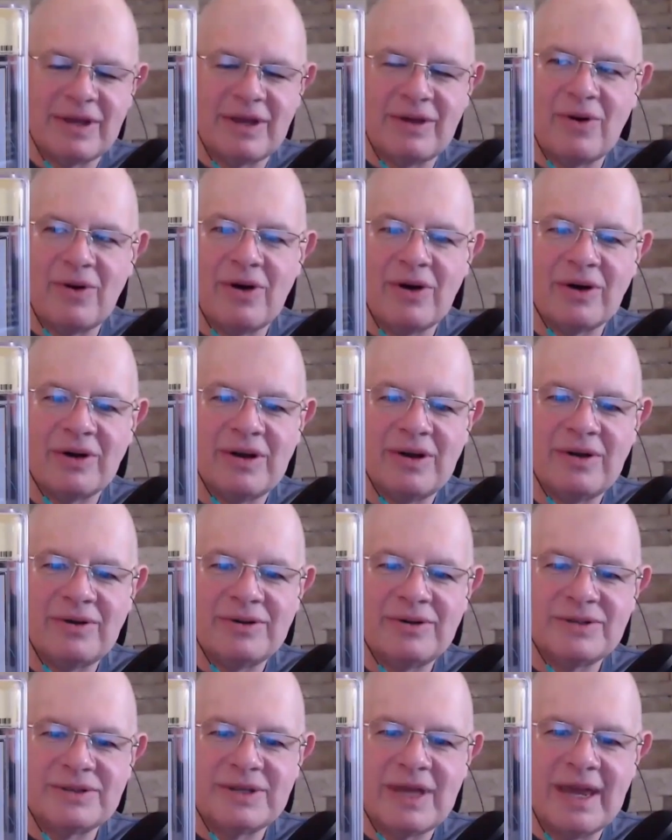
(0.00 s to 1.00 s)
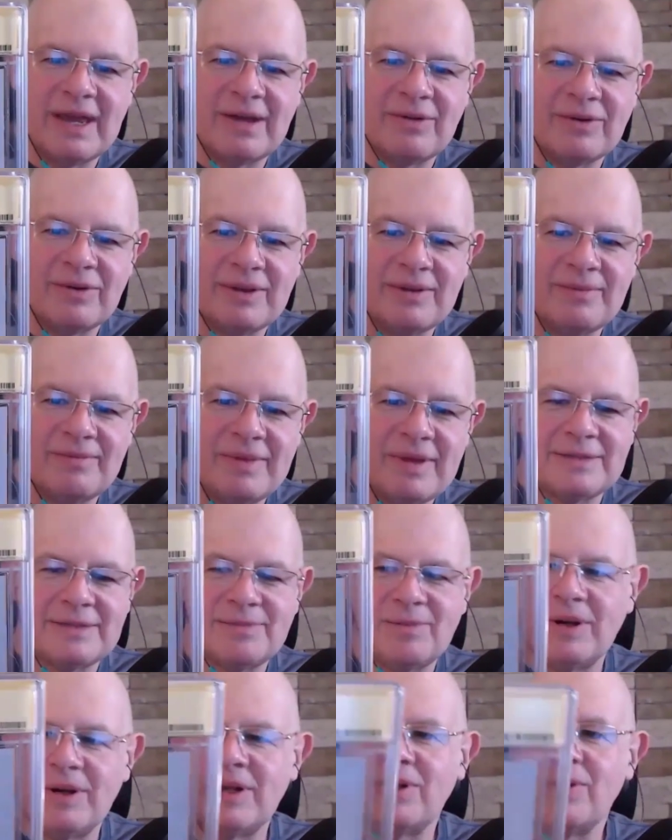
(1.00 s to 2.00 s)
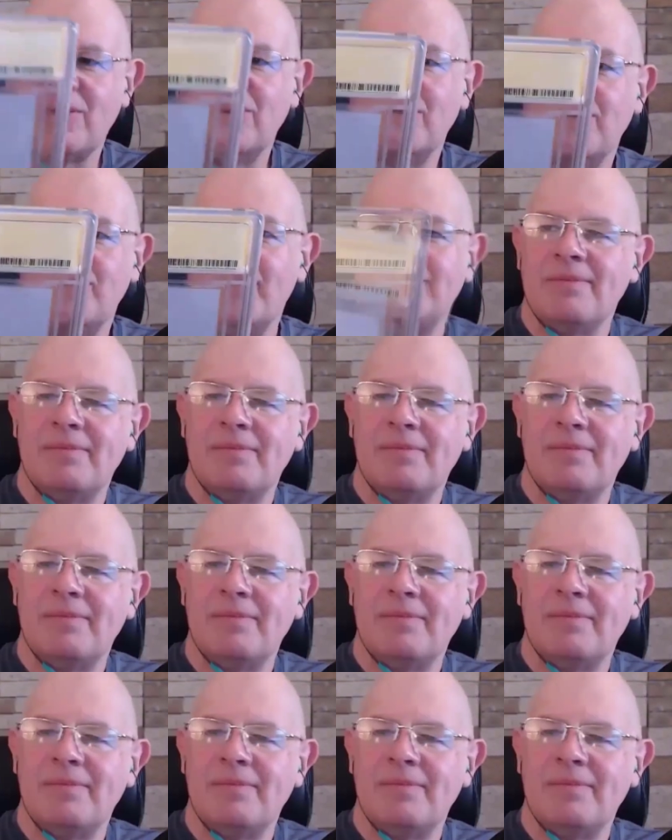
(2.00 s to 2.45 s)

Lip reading: QR code to scan with them. That's pretty cool.